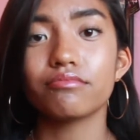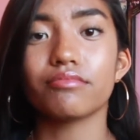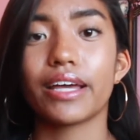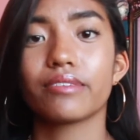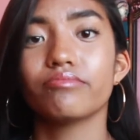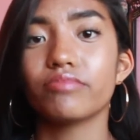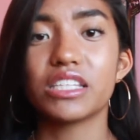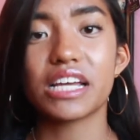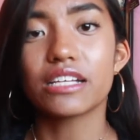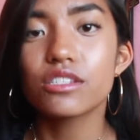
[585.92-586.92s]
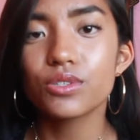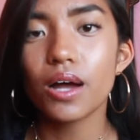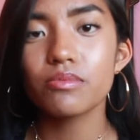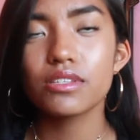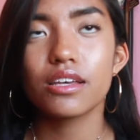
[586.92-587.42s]
like the tickets
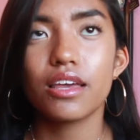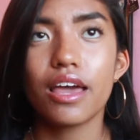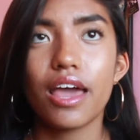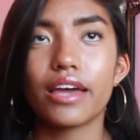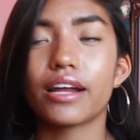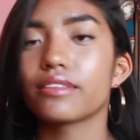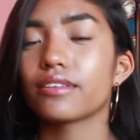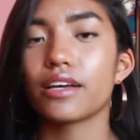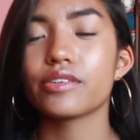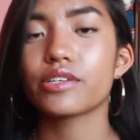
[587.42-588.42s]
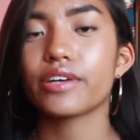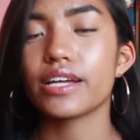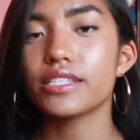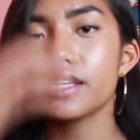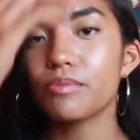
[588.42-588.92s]
dropped, and I thought that was
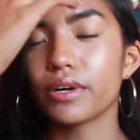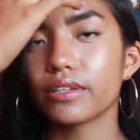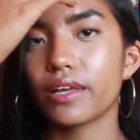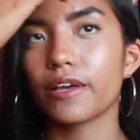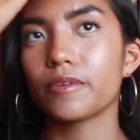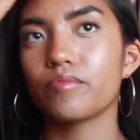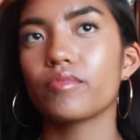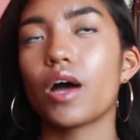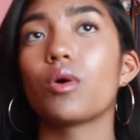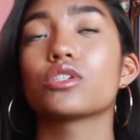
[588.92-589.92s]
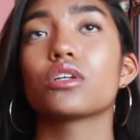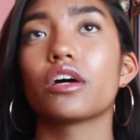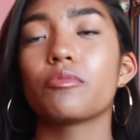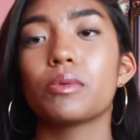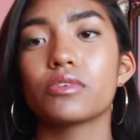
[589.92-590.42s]
crazy, but like I watched a
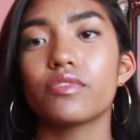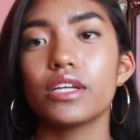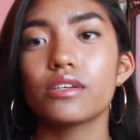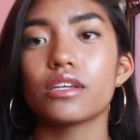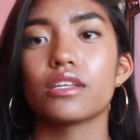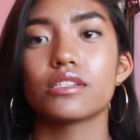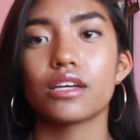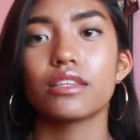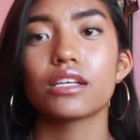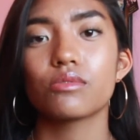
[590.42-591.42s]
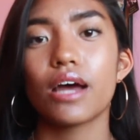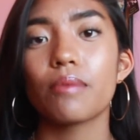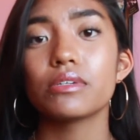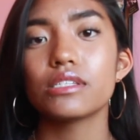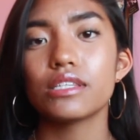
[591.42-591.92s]
lot of people's videos and they said that's what
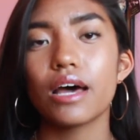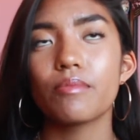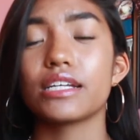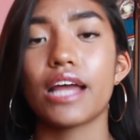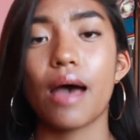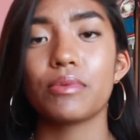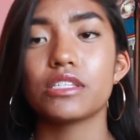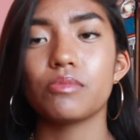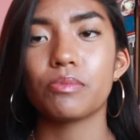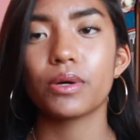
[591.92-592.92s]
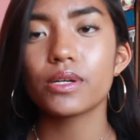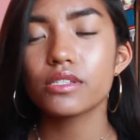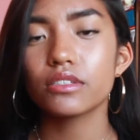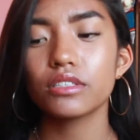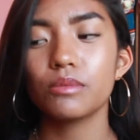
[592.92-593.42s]
happened to them. It didn't happen to me
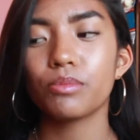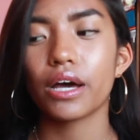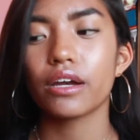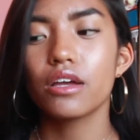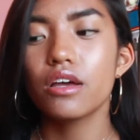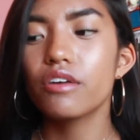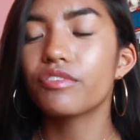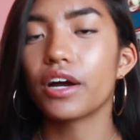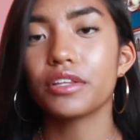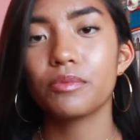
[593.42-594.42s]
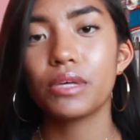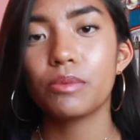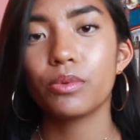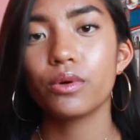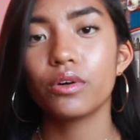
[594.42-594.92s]
personally, but for other
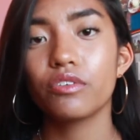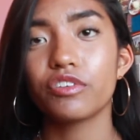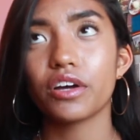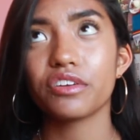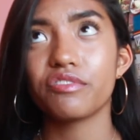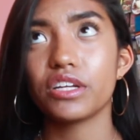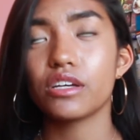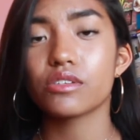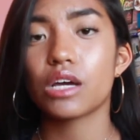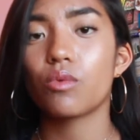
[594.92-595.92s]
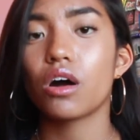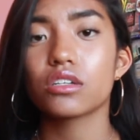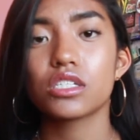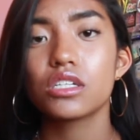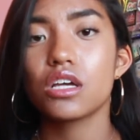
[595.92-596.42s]
people, for other videos I
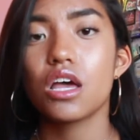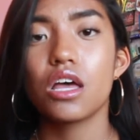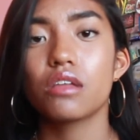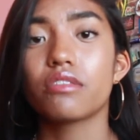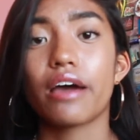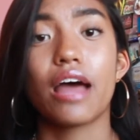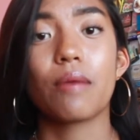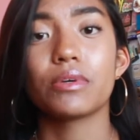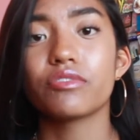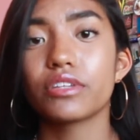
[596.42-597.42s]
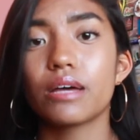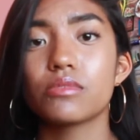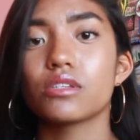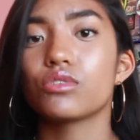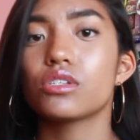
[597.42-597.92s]
watched, that happen for them.
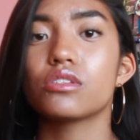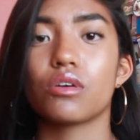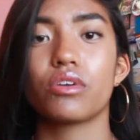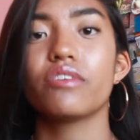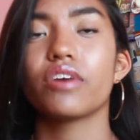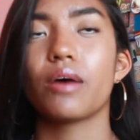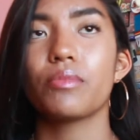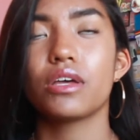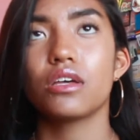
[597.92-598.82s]
So just don't give up.